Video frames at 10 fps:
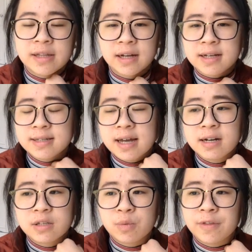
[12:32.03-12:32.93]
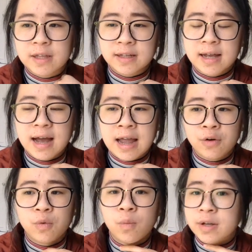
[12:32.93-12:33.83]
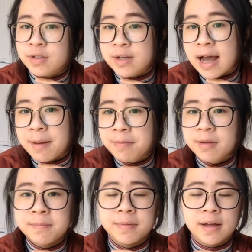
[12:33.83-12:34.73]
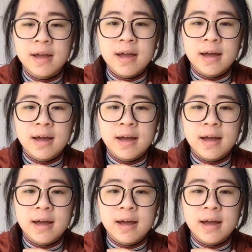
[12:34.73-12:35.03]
And I guess that is one thing that I don't want to happen. But